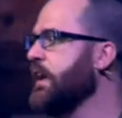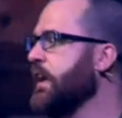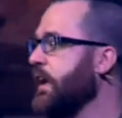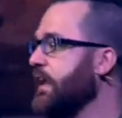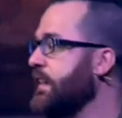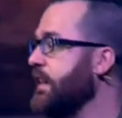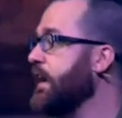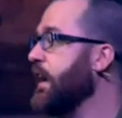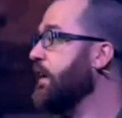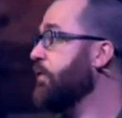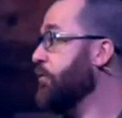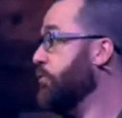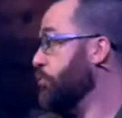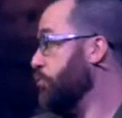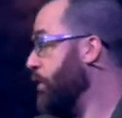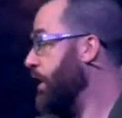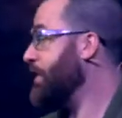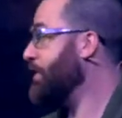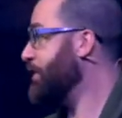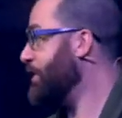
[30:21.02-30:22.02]
And then I
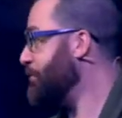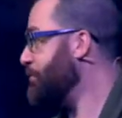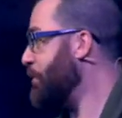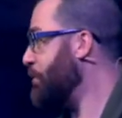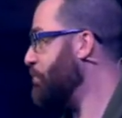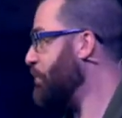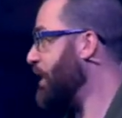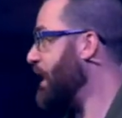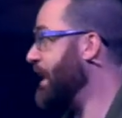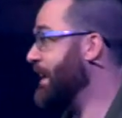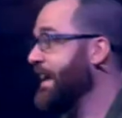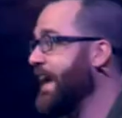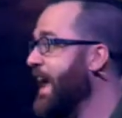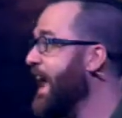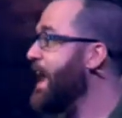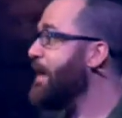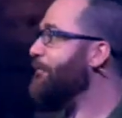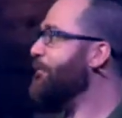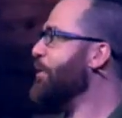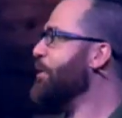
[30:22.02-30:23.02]
readily replied,
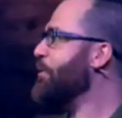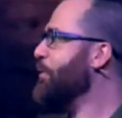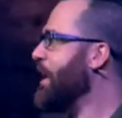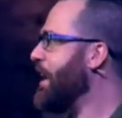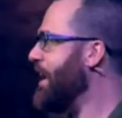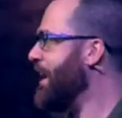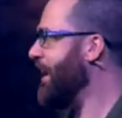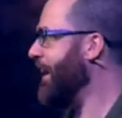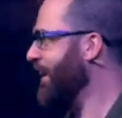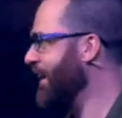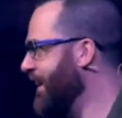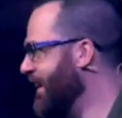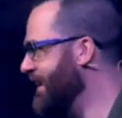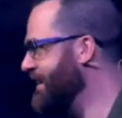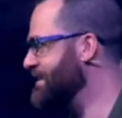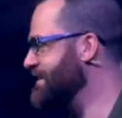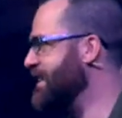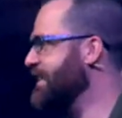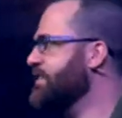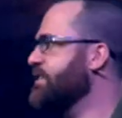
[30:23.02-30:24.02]
Everywhere. And
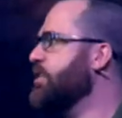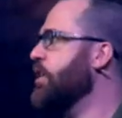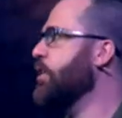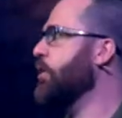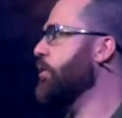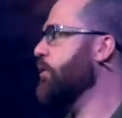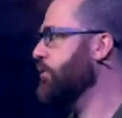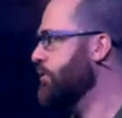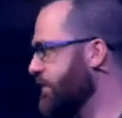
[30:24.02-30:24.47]
He's like, No.